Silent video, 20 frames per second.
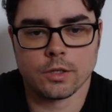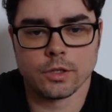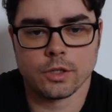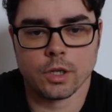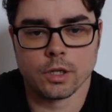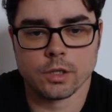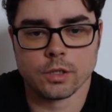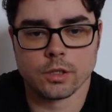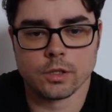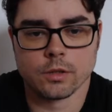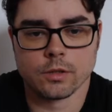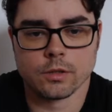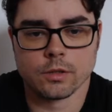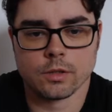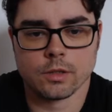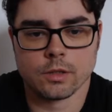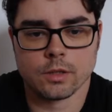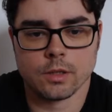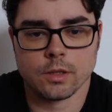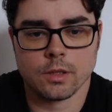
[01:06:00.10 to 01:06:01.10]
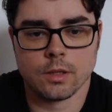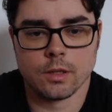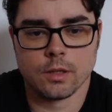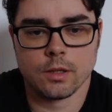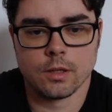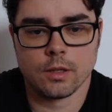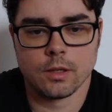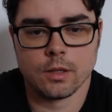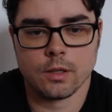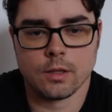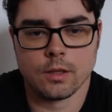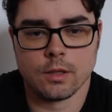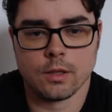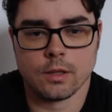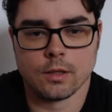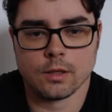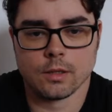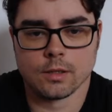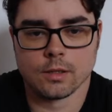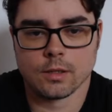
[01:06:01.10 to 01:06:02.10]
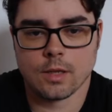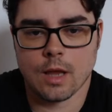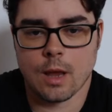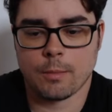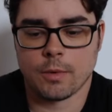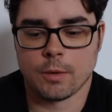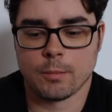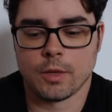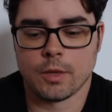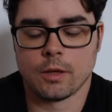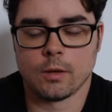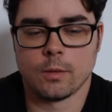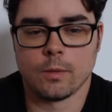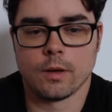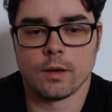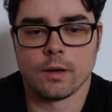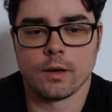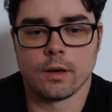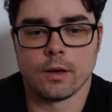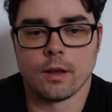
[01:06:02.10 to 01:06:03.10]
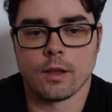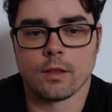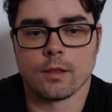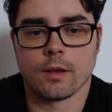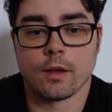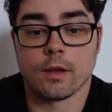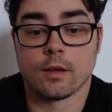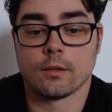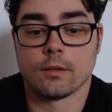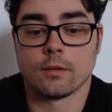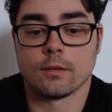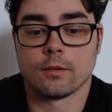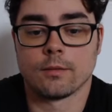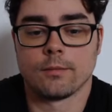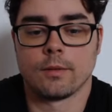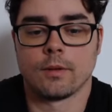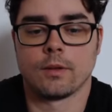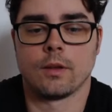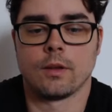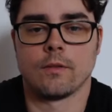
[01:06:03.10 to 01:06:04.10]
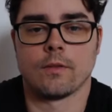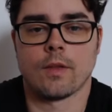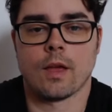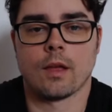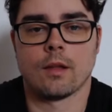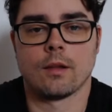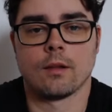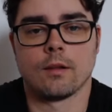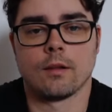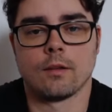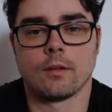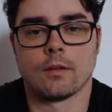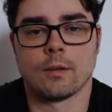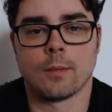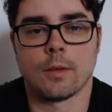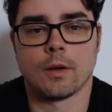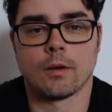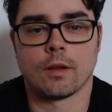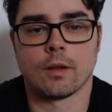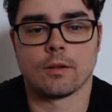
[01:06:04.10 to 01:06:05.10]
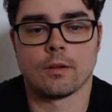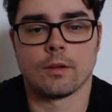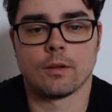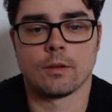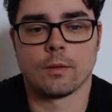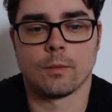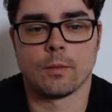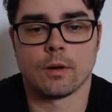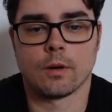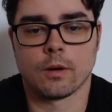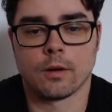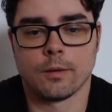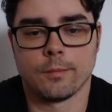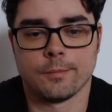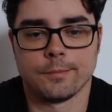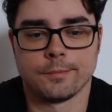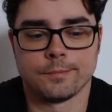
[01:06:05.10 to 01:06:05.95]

to just use the Sapper middleware and nothing else and see if that somehow gets it to work.